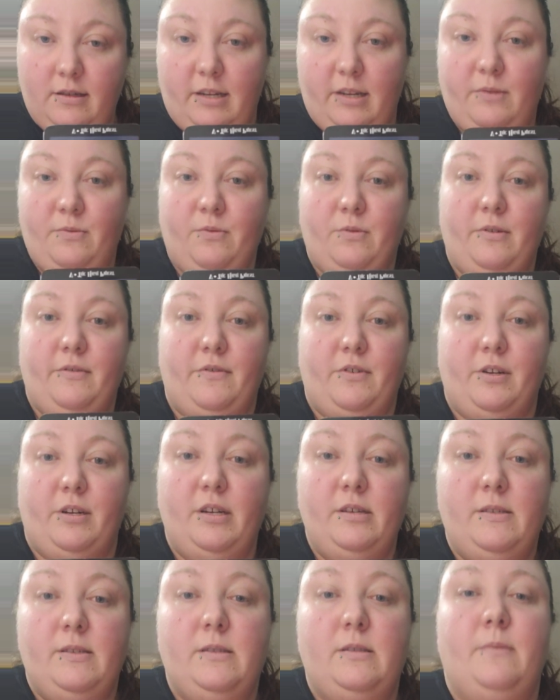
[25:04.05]
in
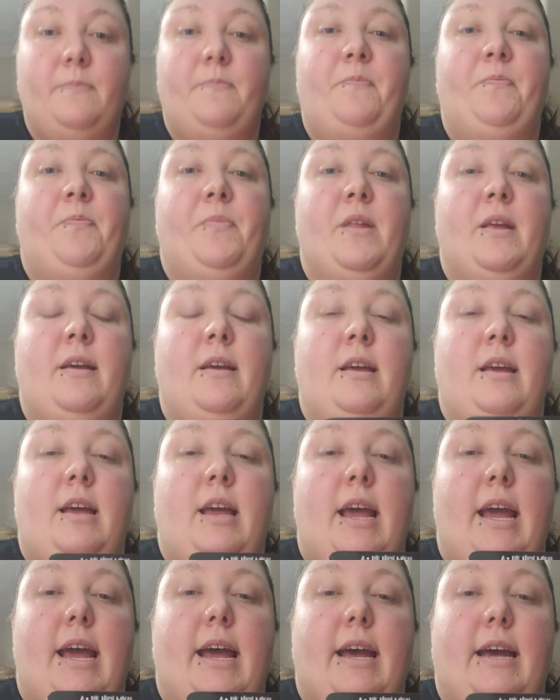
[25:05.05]
reverse.
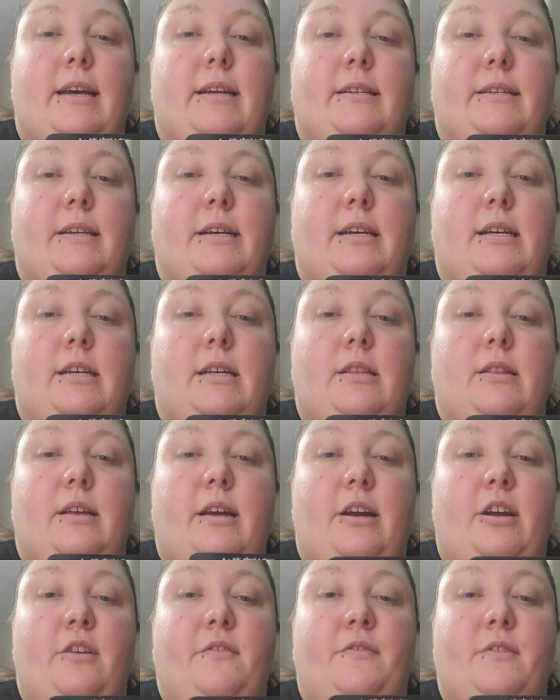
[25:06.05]
And the
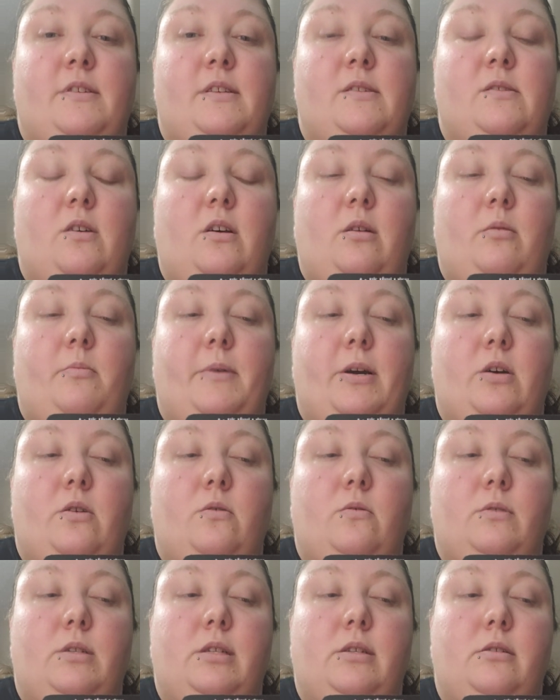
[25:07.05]
Hierophant is all
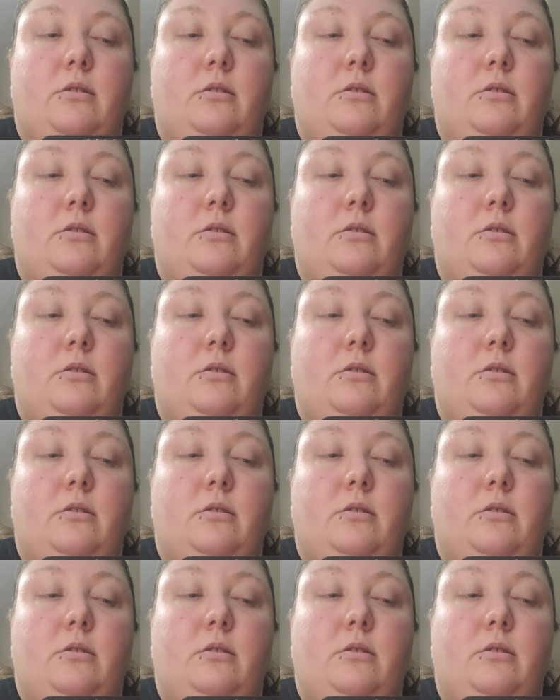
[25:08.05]
about